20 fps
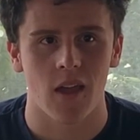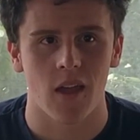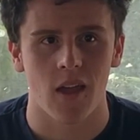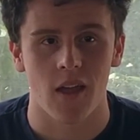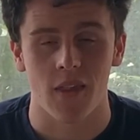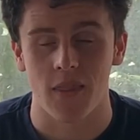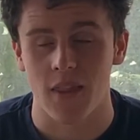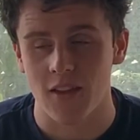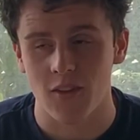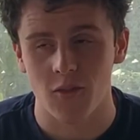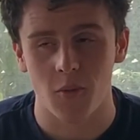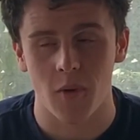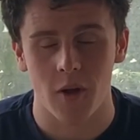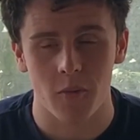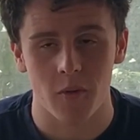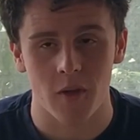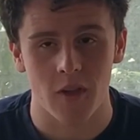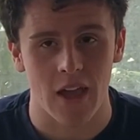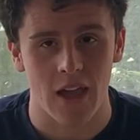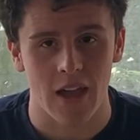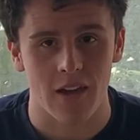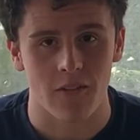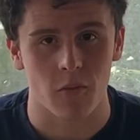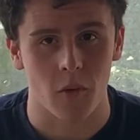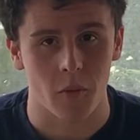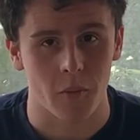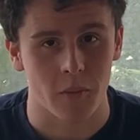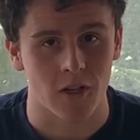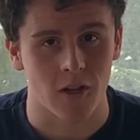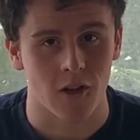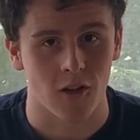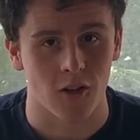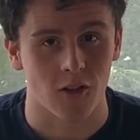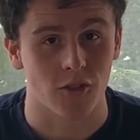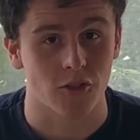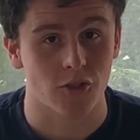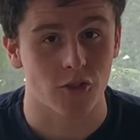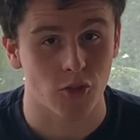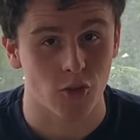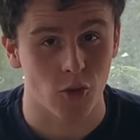And that's why we have what we call
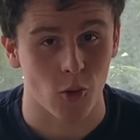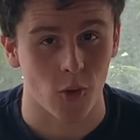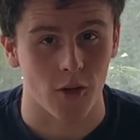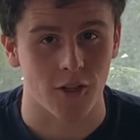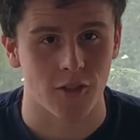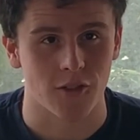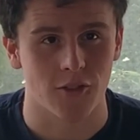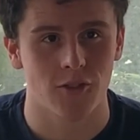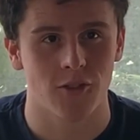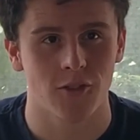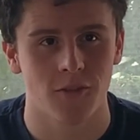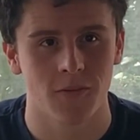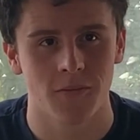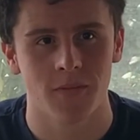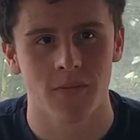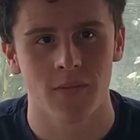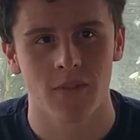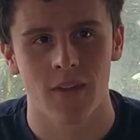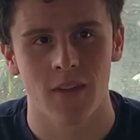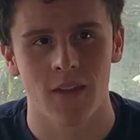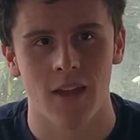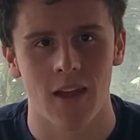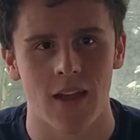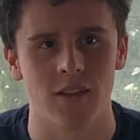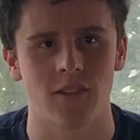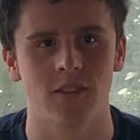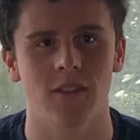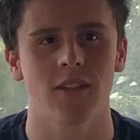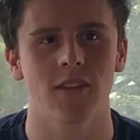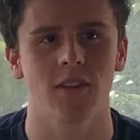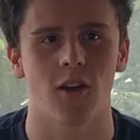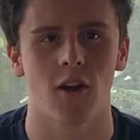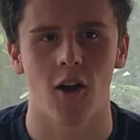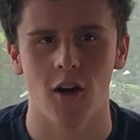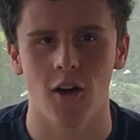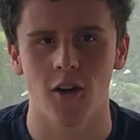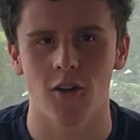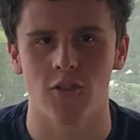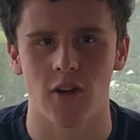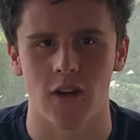storage. It's like the
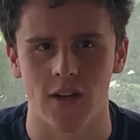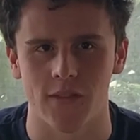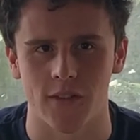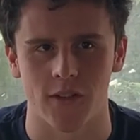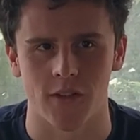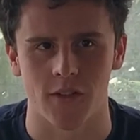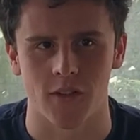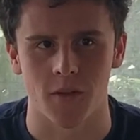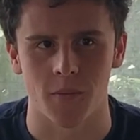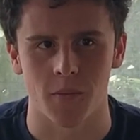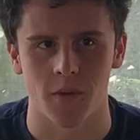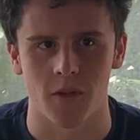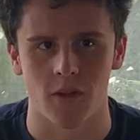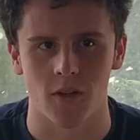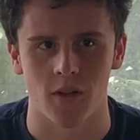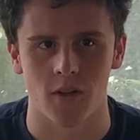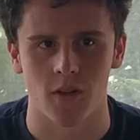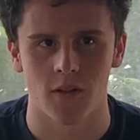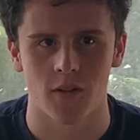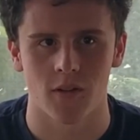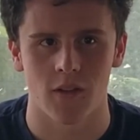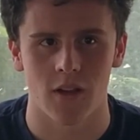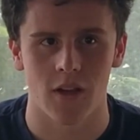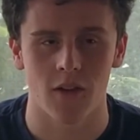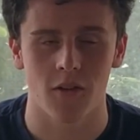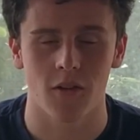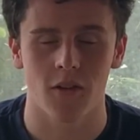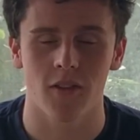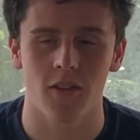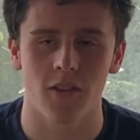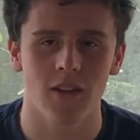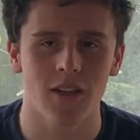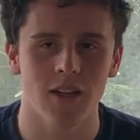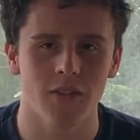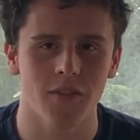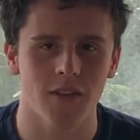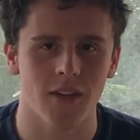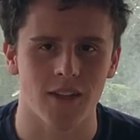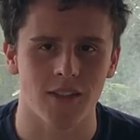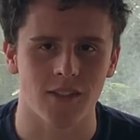hard drive on your computer, and you can think
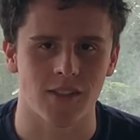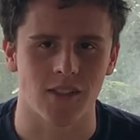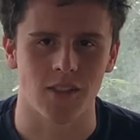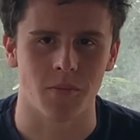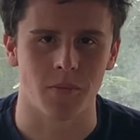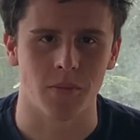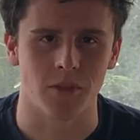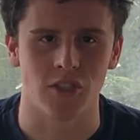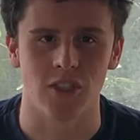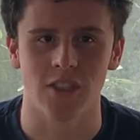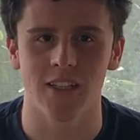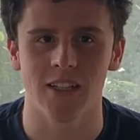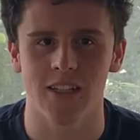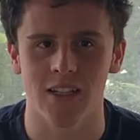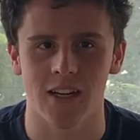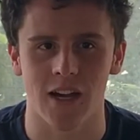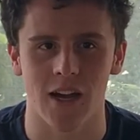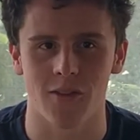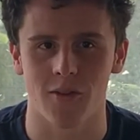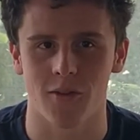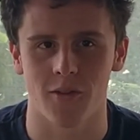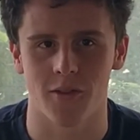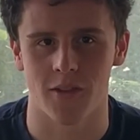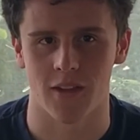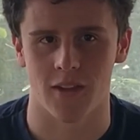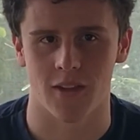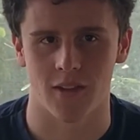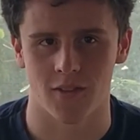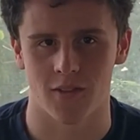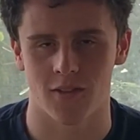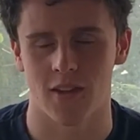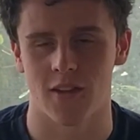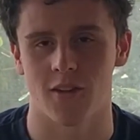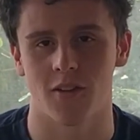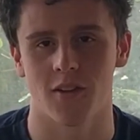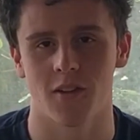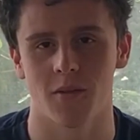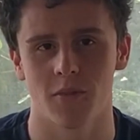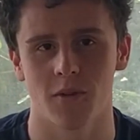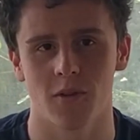of it as the bajillion other things that your
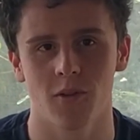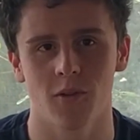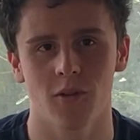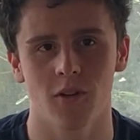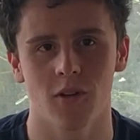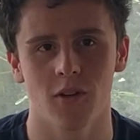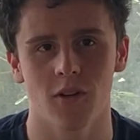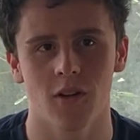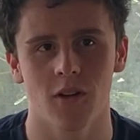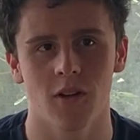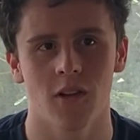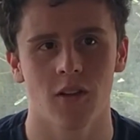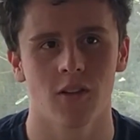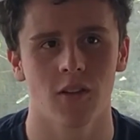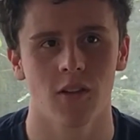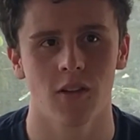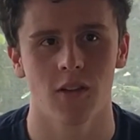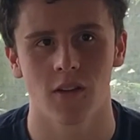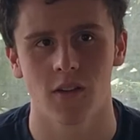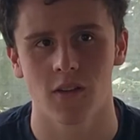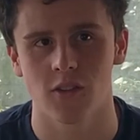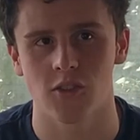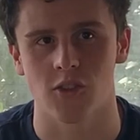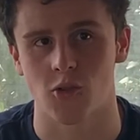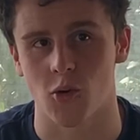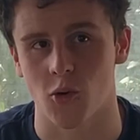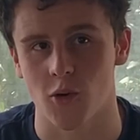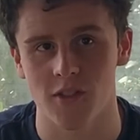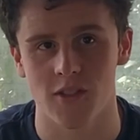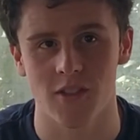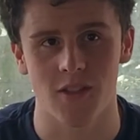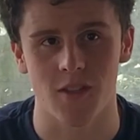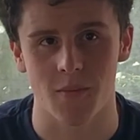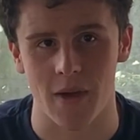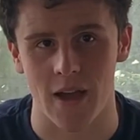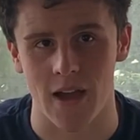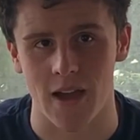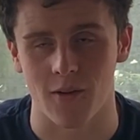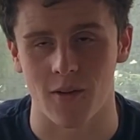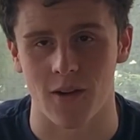computer stores in the
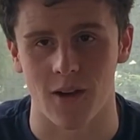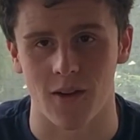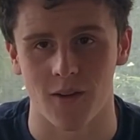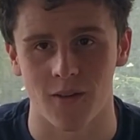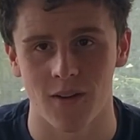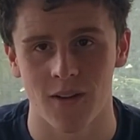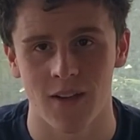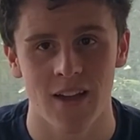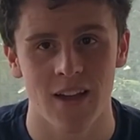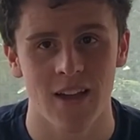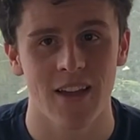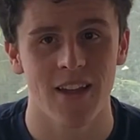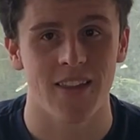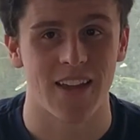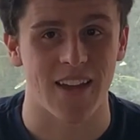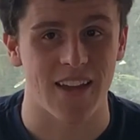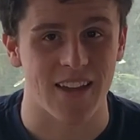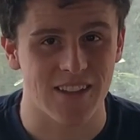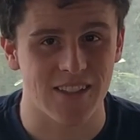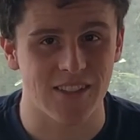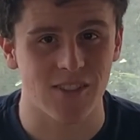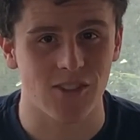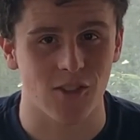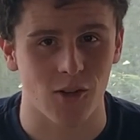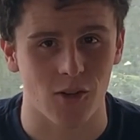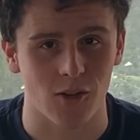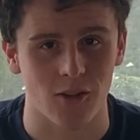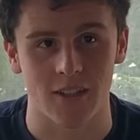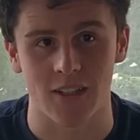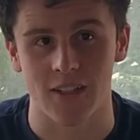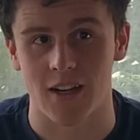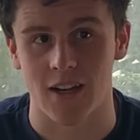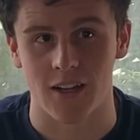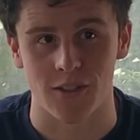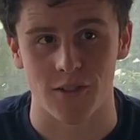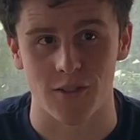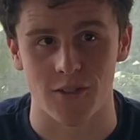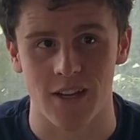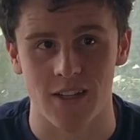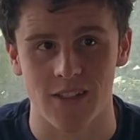background that isn't currently on
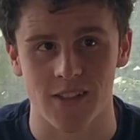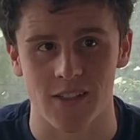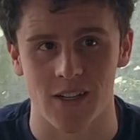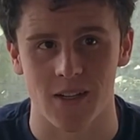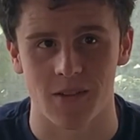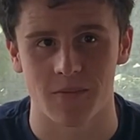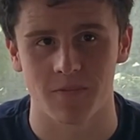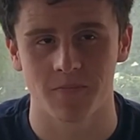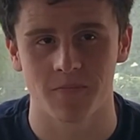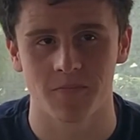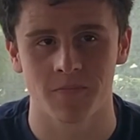your desktop.